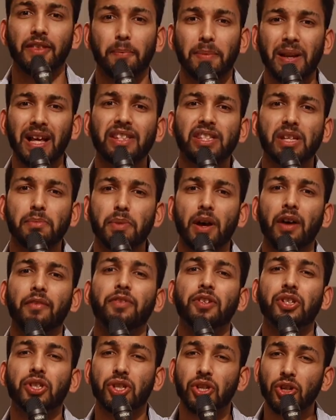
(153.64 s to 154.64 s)
The plans above
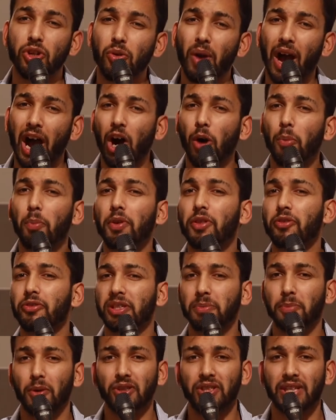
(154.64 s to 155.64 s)
do help with the
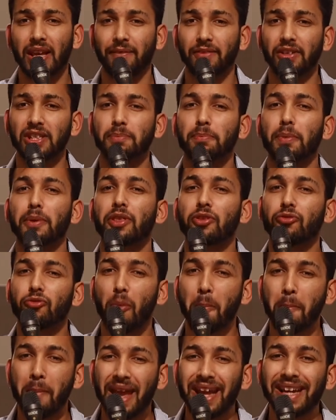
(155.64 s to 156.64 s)
response efforts, but the
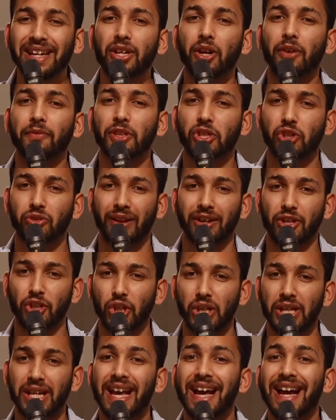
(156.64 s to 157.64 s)
remainder of the
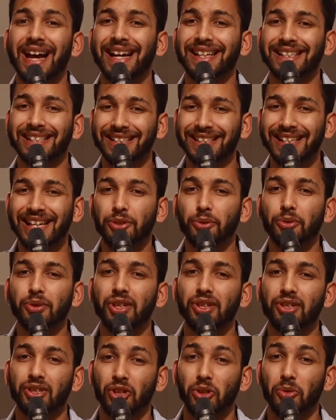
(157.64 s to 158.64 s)
strategy has little
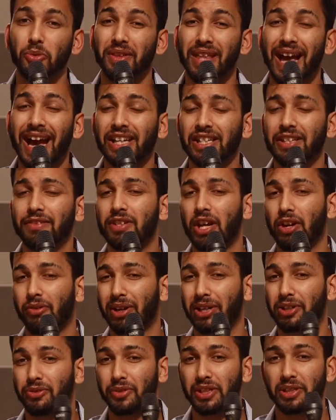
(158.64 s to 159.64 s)
to do with Active
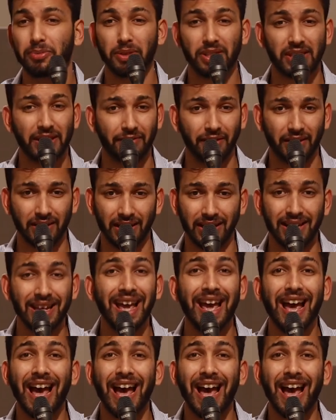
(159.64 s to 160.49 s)
Directory specifically,